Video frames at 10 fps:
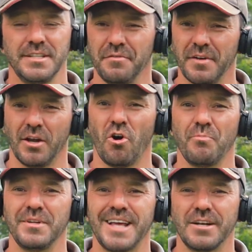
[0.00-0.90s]
definitely a lot
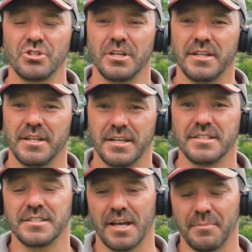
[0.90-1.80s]
of potential in
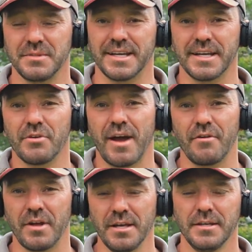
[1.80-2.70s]
this uh, particular
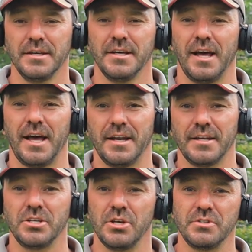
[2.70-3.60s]
area, and
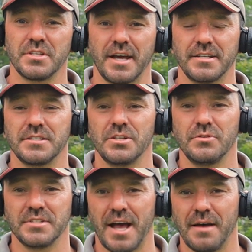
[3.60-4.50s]
a huge thanks to
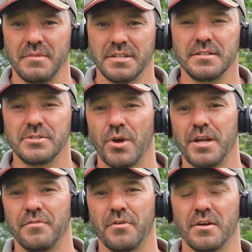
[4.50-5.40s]
Sam, Mr
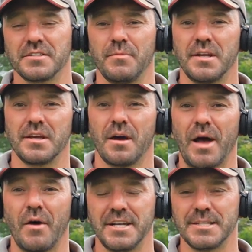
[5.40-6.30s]
Tweed, for asking me to come
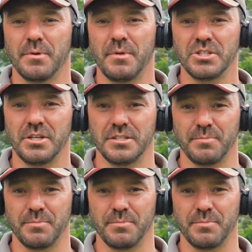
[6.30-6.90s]
out on his permission.